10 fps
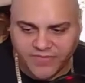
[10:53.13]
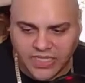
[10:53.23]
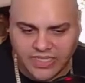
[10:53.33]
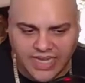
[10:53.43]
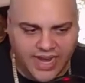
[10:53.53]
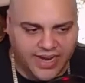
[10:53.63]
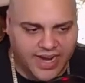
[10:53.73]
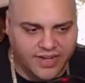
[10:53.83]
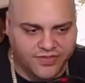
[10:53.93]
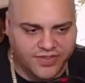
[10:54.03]
Taya
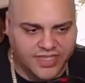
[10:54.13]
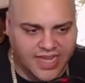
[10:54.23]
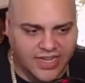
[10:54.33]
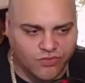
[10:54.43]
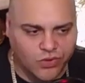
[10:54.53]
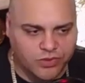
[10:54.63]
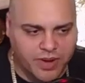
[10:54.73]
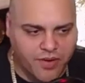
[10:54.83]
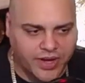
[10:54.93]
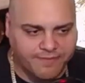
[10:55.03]
kind of attacks Rosemary.